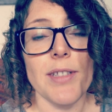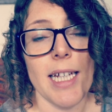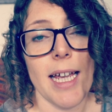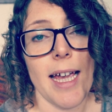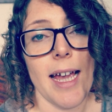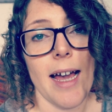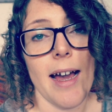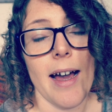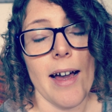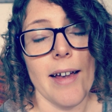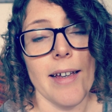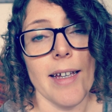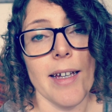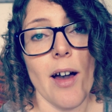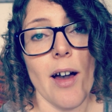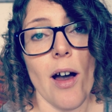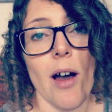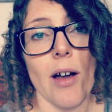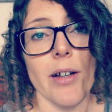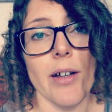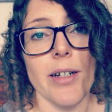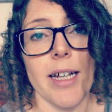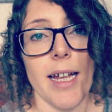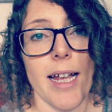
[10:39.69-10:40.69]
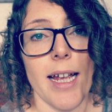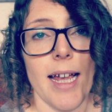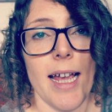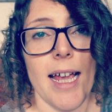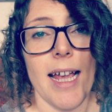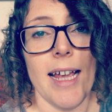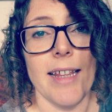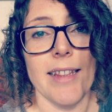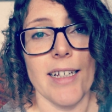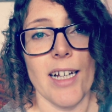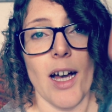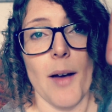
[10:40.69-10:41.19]
to hear how you got on
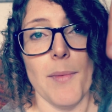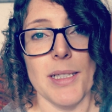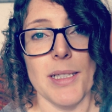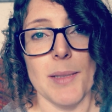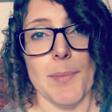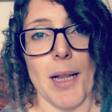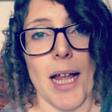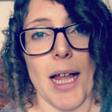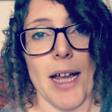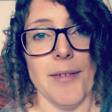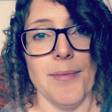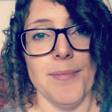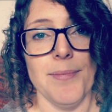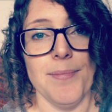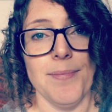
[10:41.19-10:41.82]
in the comments below.